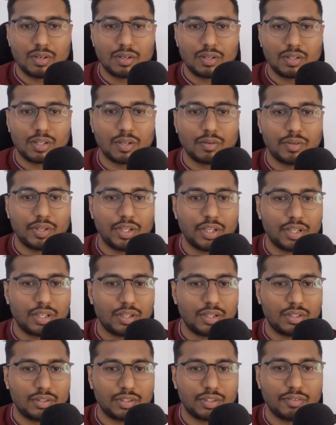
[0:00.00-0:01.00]
Now
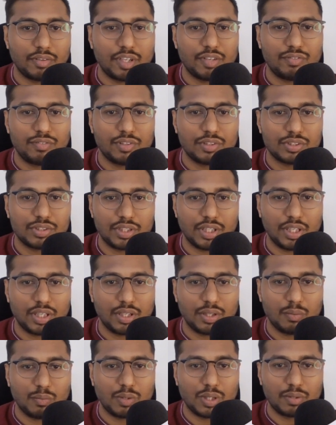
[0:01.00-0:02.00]
here the very first
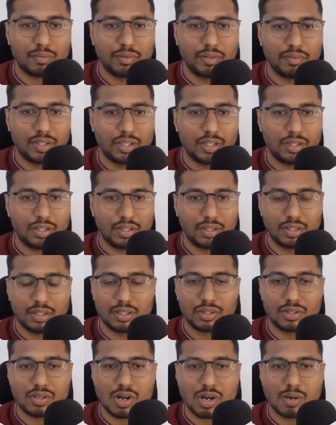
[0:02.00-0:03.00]
thing what we will
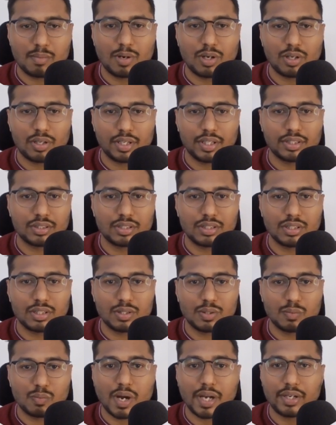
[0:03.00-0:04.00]
talk about is
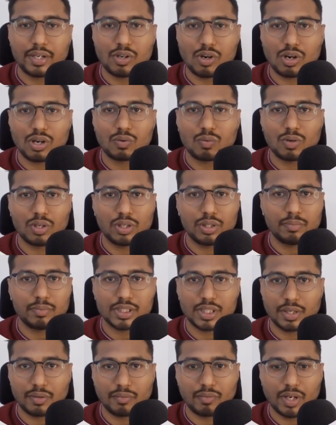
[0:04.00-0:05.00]
the why Docker volume
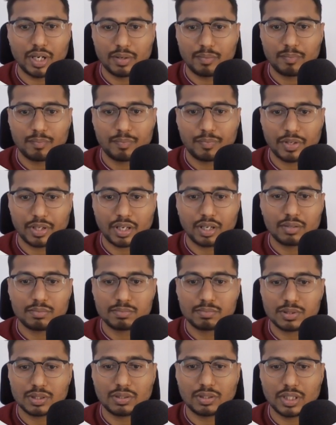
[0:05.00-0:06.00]
is required. Okay,
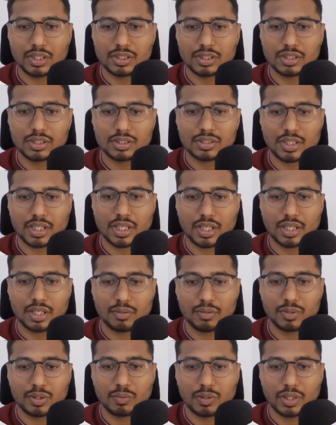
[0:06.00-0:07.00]
so let's understand
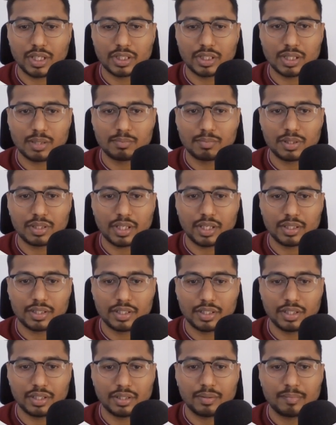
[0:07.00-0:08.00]
with one example
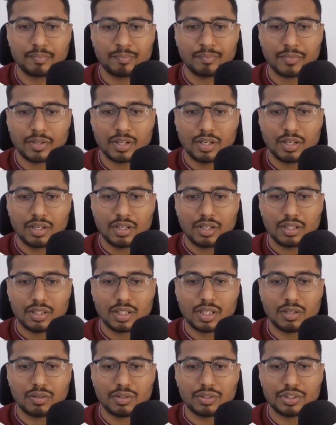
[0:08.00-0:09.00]
here.
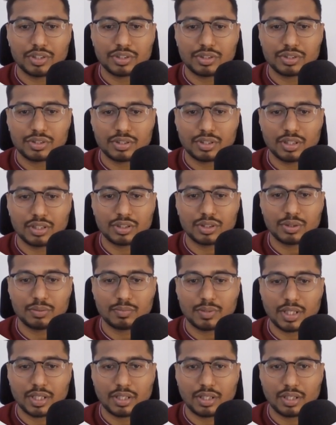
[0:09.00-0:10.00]
Now just assume
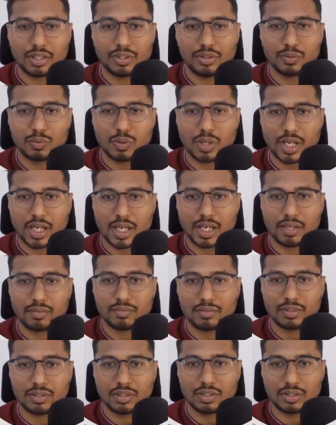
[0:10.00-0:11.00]
that you
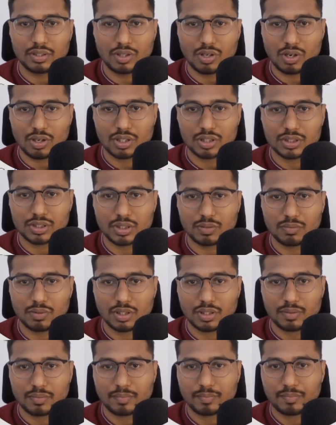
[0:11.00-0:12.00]
have a Docker server.